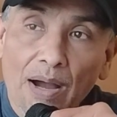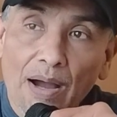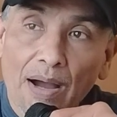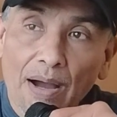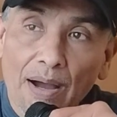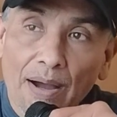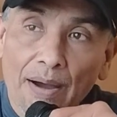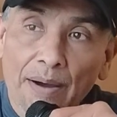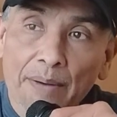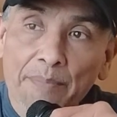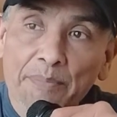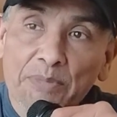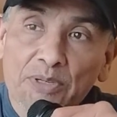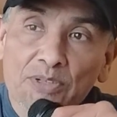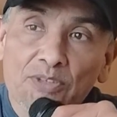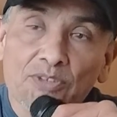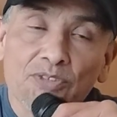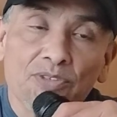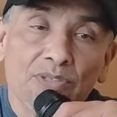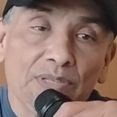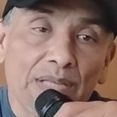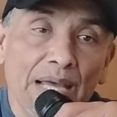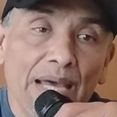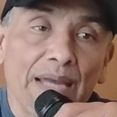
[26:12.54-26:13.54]
I'm
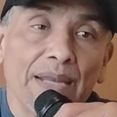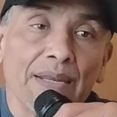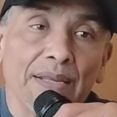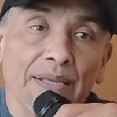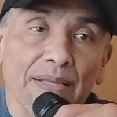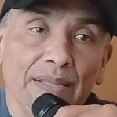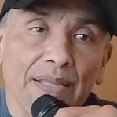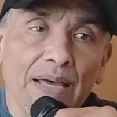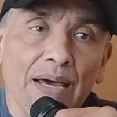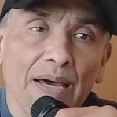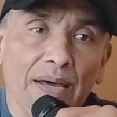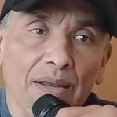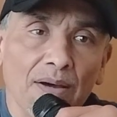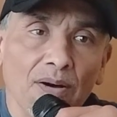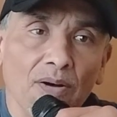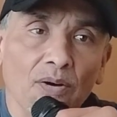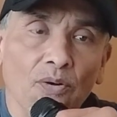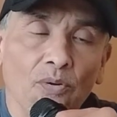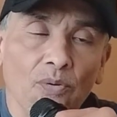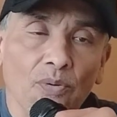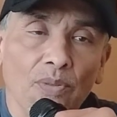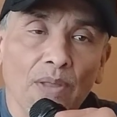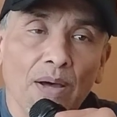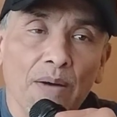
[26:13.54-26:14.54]
understanding that a
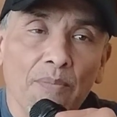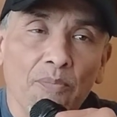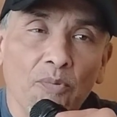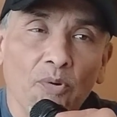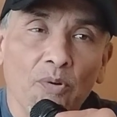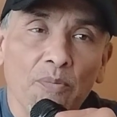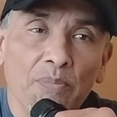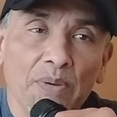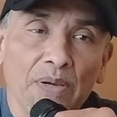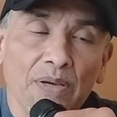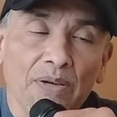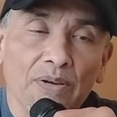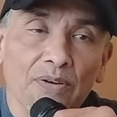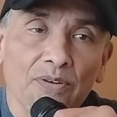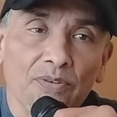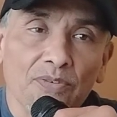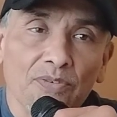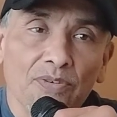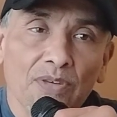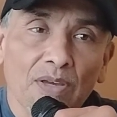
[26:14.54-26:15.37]
whole lot more, because